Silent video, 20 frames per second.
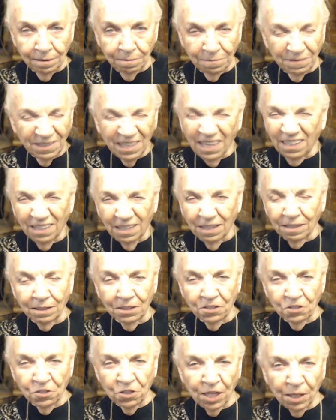not ugly,
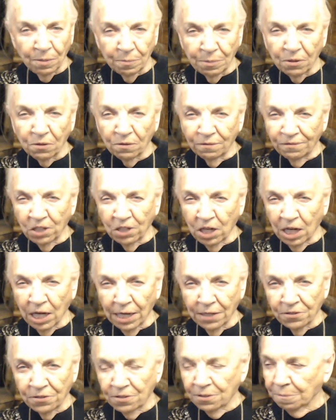she had beautiful
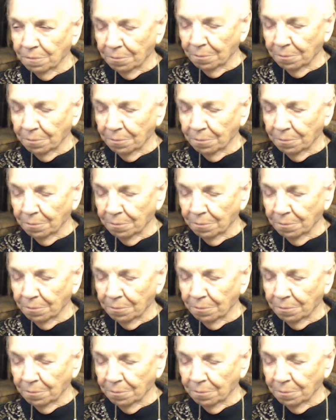eyes.